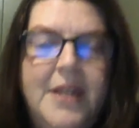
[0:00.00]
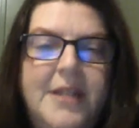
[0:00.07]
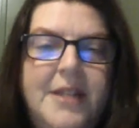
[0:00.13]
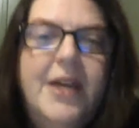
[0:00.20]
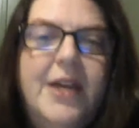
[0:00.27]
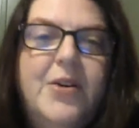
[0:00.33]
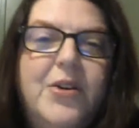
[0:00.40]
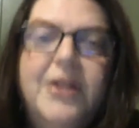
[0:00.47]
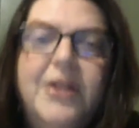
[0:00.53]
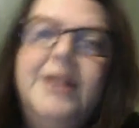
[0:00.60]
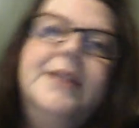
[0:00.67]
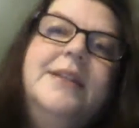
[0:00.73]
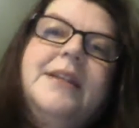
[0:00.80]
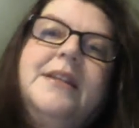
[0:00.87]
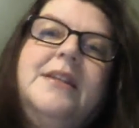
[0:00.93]
Now,
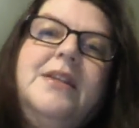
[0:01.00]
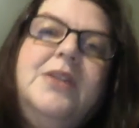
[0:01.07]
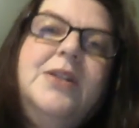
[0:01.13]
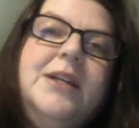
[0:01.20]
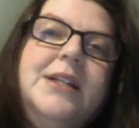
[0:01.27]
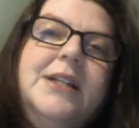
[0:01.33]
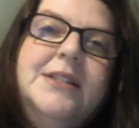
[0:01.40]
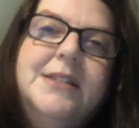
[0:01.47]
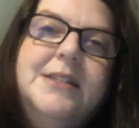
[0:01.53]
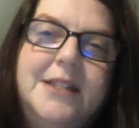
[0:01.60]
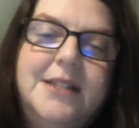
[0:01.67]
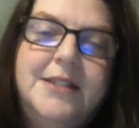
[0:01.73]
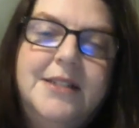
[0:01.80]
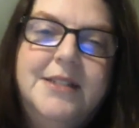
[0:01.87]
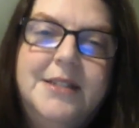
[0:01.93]
currently, the United
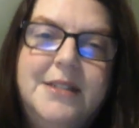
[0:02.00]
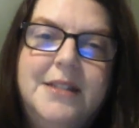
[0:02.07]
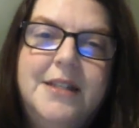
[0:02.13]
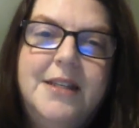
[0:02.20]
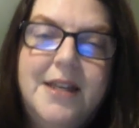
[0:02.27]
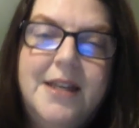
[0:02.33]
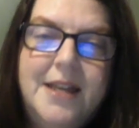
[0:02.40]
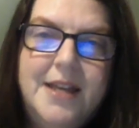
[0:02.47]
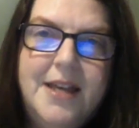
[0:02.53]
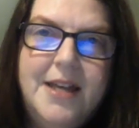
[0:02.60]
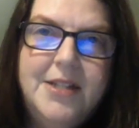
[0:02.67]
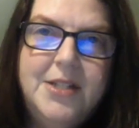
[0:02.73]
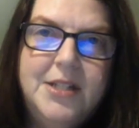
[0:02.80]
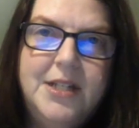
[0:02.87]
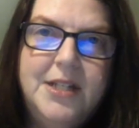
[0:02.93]
States
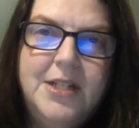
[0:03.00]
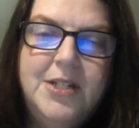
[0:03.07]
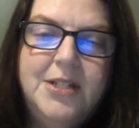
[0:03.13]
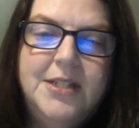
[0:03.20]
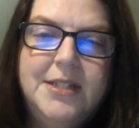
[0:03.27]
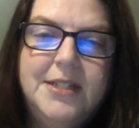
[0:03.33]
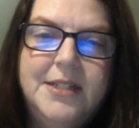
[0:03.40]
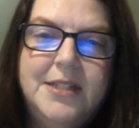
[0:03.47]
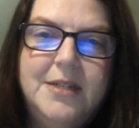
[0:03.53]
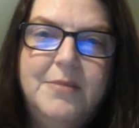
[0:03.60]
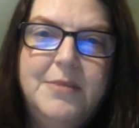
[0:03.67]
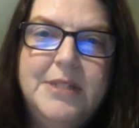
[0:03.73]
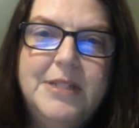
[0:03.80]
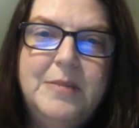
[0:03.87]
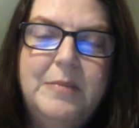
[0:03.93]
education system
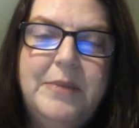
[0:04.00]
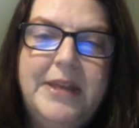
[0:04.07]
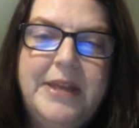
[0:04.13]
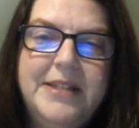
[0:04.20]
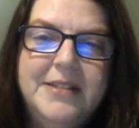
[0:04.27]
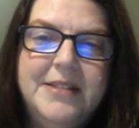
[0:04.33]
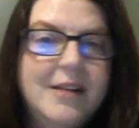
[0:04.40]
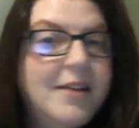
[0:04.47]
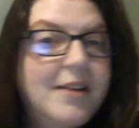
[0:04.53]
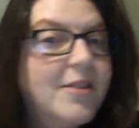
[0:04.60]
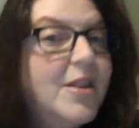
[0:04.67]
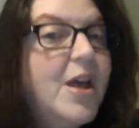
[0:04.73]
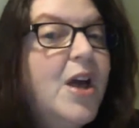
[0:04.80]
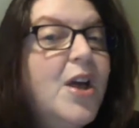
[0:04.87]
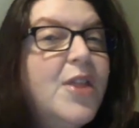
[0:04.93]
is based on
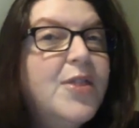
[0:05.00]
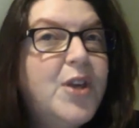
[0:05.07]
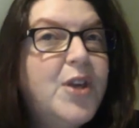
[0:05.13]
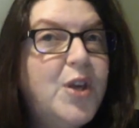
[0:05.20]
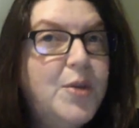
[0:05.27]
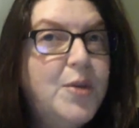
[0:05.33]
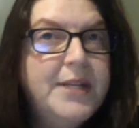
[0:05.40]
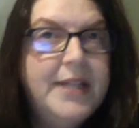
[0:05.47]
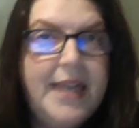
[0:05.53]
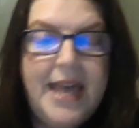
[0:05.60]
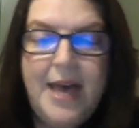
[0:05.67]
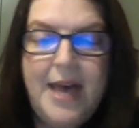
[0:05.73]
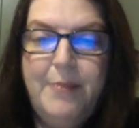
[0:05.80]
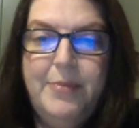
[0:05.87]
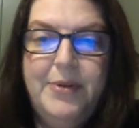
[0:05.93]
the human
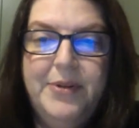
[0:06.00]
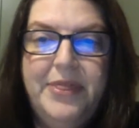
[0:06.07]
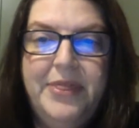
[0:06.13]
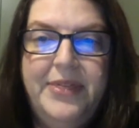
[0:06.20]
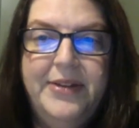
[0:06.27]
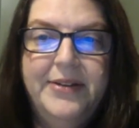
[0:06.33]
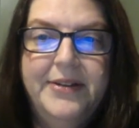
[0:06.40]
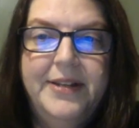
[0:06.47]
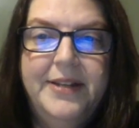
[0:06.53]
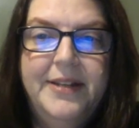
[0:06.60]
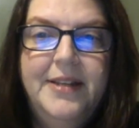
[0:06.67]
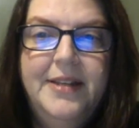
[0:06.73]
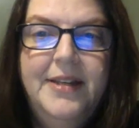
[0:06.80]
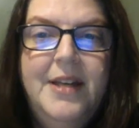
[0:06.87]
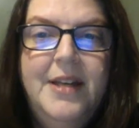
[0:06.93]
capital theory,
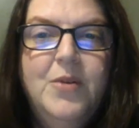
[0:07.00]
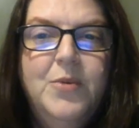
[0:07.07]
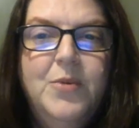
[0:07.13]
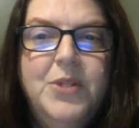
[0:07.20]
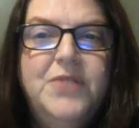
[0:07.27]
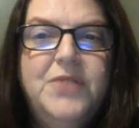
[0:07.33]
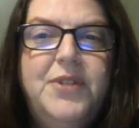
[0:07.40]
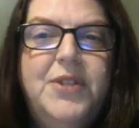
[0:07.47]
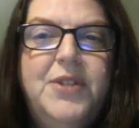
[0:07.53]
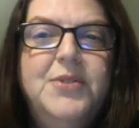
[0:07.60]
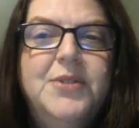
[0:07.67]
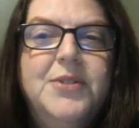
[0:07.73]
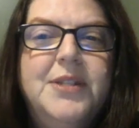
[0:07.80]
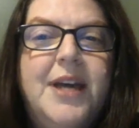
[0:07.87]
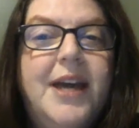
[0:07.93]
which
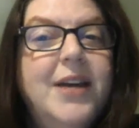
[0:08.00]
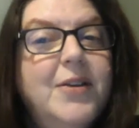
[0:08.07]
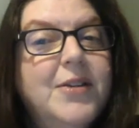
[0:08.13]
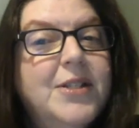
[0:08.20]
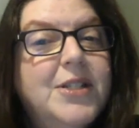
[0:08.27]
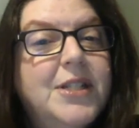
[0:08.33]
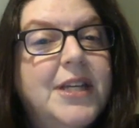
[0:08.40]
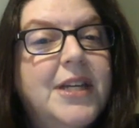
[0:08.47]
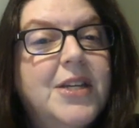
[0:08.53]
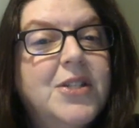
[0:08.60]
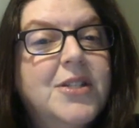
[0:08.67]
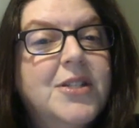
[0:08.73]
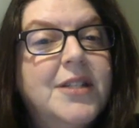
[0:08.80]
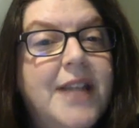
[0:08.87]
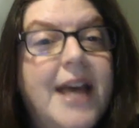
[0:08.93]
views higher
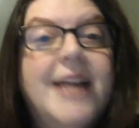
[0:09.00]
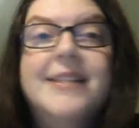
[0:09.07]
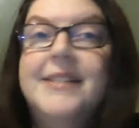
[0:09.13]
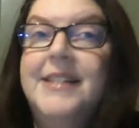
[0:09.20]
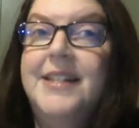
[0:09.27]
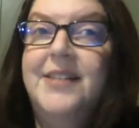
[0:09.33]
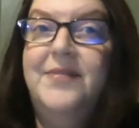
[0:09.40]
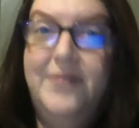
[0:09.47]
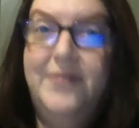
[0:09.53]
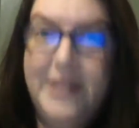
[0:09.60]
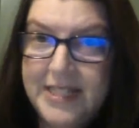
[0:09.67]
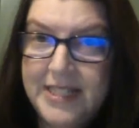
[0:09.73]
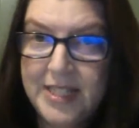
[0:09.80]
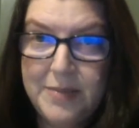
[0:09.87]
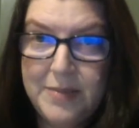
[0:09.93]
education as an
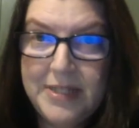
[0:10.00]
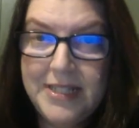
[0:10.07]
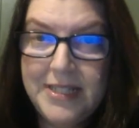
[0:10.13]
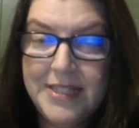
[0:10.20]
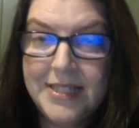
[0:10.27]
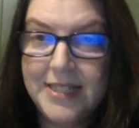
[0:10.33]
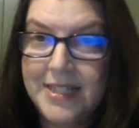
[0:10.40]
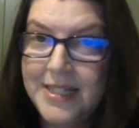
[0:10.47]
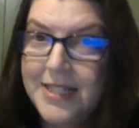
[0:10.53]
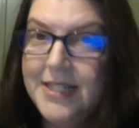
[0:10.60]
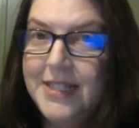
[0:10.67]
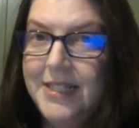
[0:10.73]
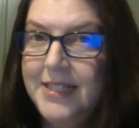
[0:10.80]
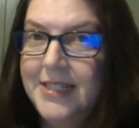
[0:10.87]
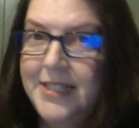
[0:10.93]
investment in
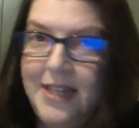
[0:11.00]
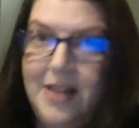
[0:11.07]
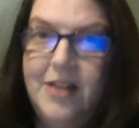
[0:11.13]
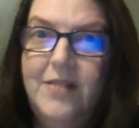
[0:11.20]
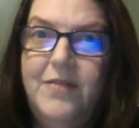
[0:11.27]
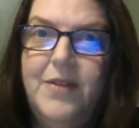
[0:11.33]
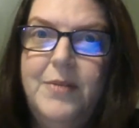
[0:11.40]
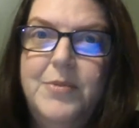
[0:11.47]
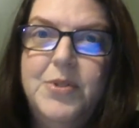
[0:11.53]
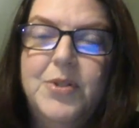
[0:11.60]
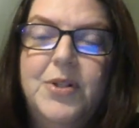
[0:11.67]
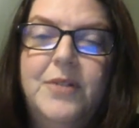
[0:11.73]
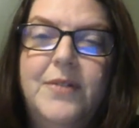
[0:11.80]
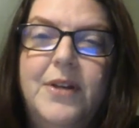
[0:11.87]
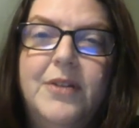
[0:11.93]
the self. I'm sure
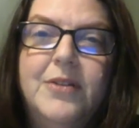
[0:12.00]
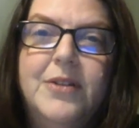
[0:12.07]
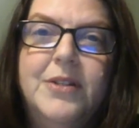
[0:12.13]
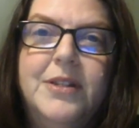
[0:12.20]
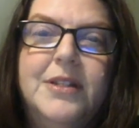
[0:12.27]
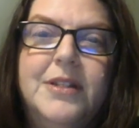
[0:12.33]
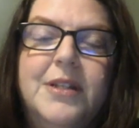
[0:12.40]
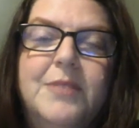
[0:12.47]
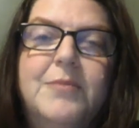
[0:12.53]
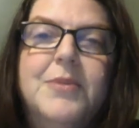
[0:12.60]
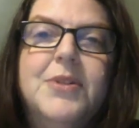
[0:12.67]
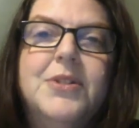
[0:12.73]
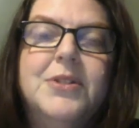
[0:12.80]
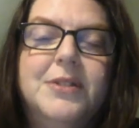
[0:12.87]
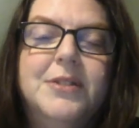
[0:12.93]
you've all heard the
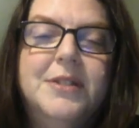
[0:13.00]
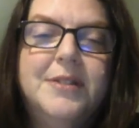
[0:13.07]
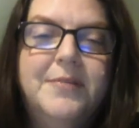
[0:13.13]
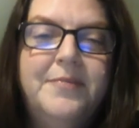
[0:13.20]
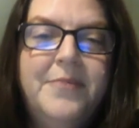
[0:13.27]
commercials.